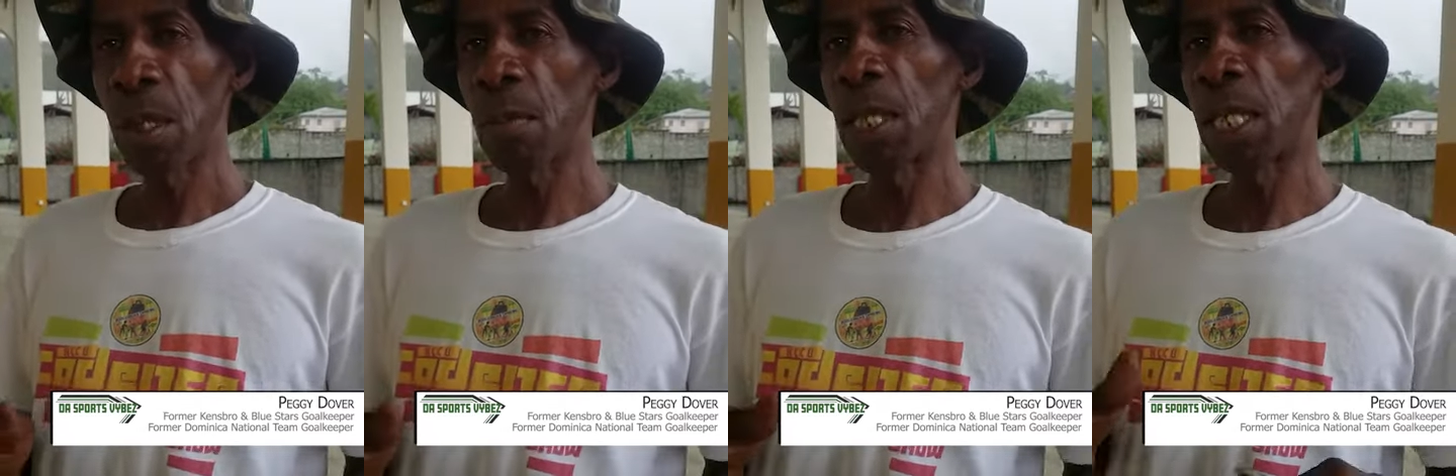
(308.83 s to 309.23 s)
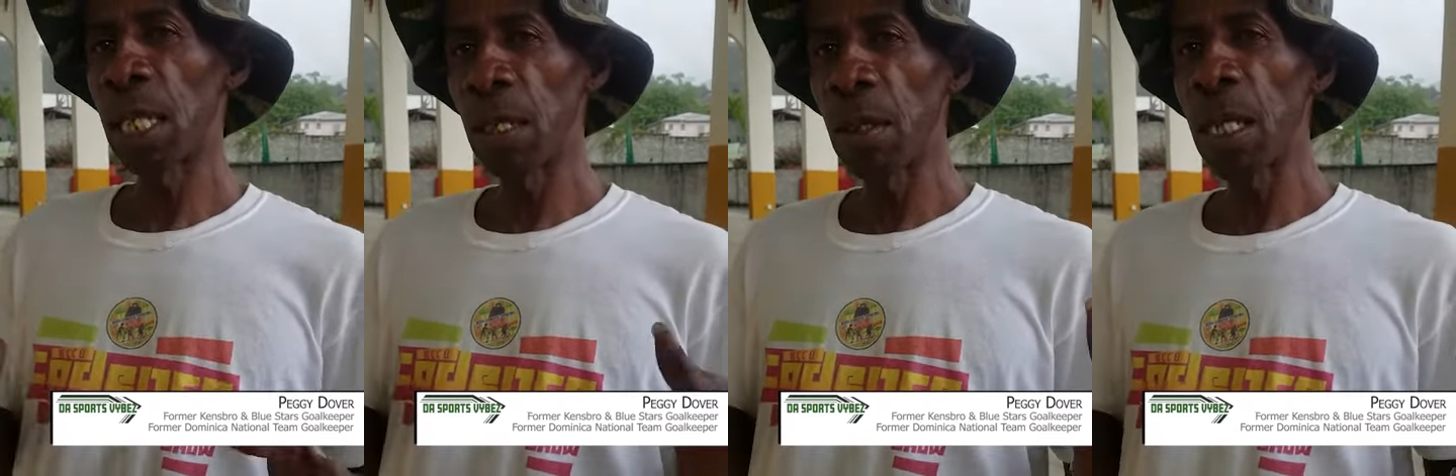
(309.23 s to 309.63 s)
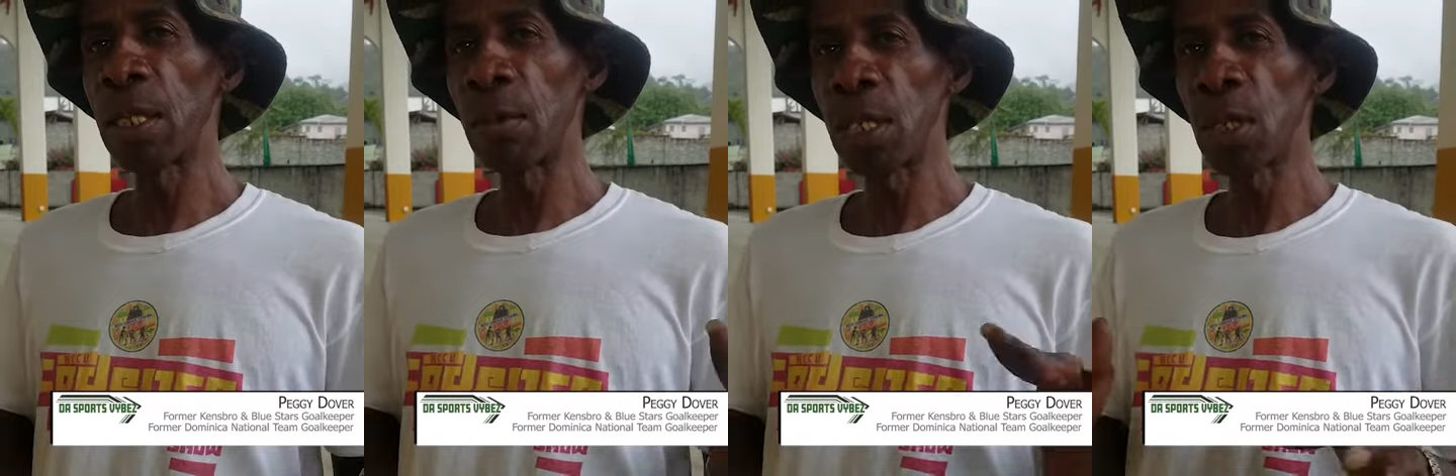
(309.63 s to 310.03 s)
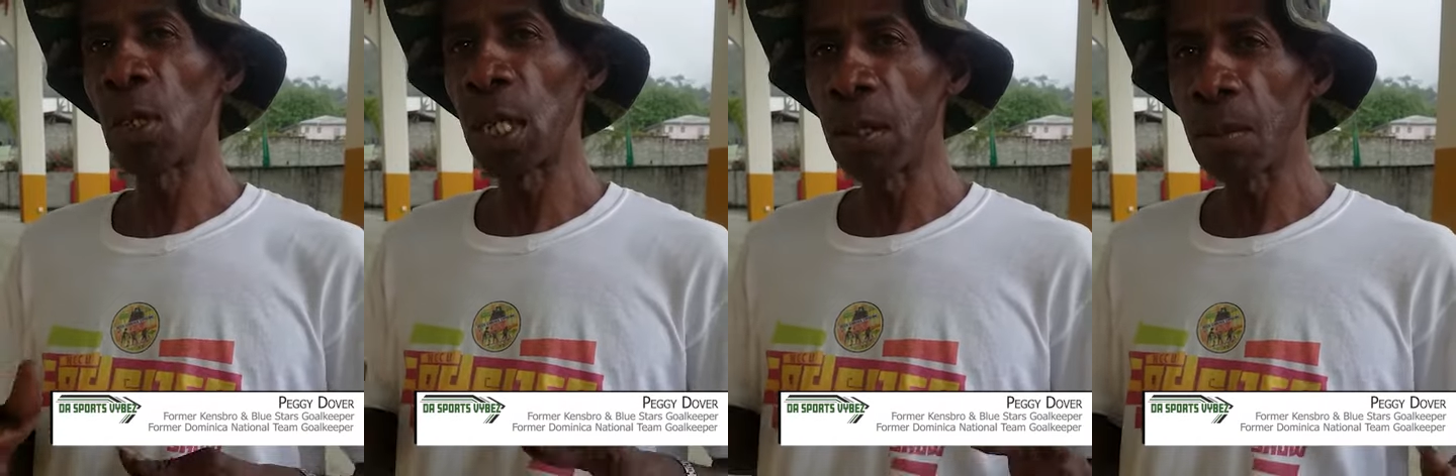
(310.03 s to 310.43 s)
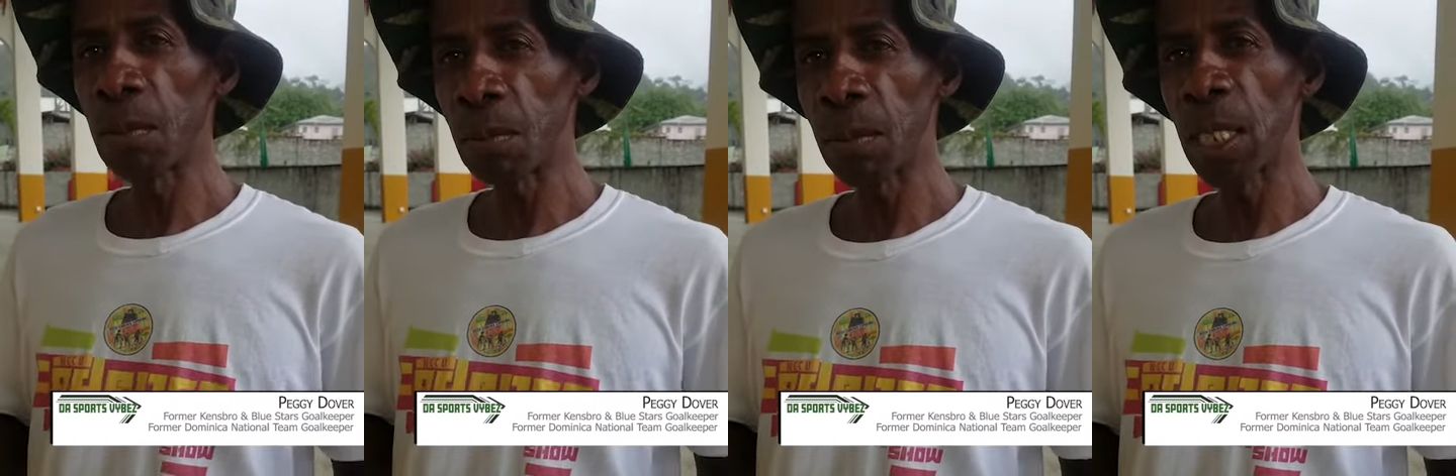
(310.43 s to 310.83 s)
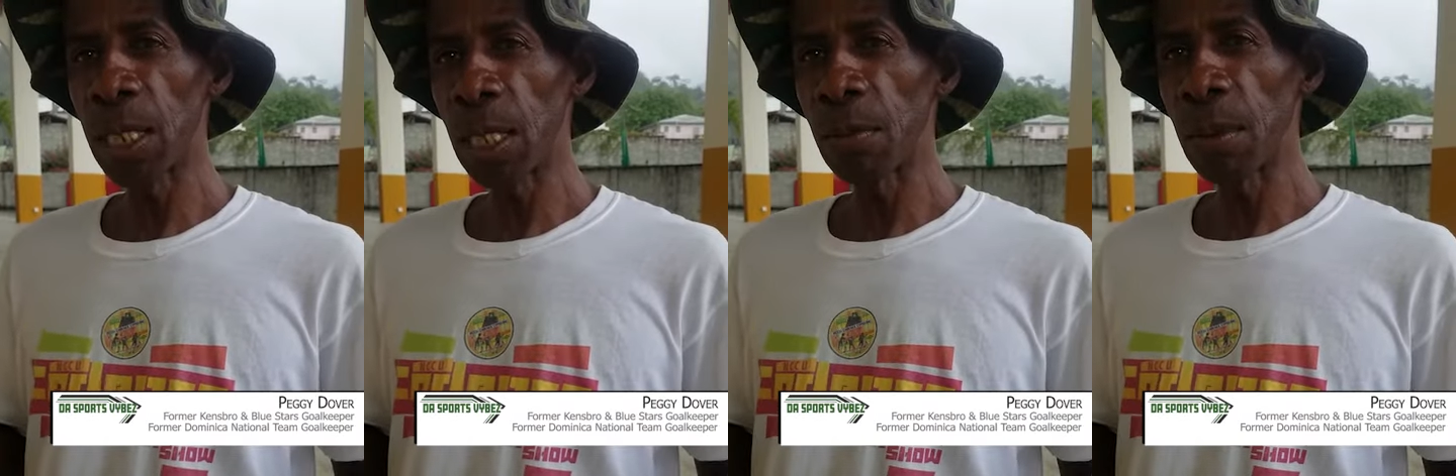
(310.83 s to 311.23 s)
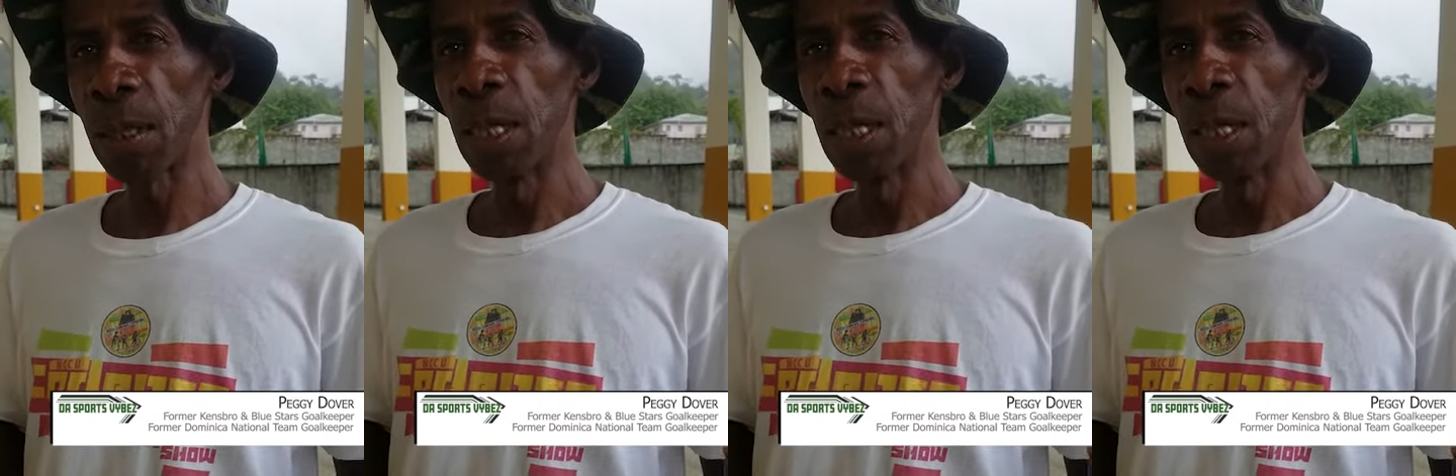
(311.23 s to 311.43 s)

But he can of way I used to be showing myself.